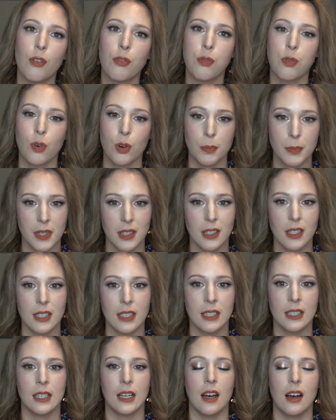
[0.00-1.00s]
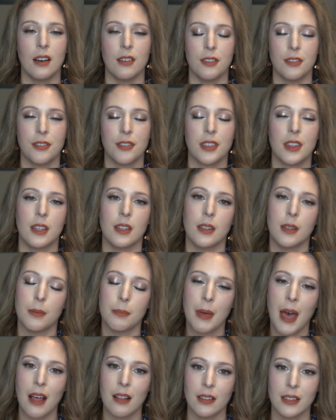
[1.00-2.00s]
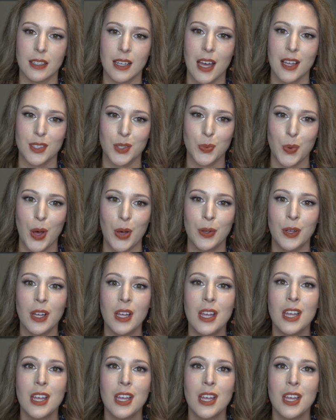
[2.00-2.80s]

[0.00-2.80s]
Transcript: formula of the palette as well.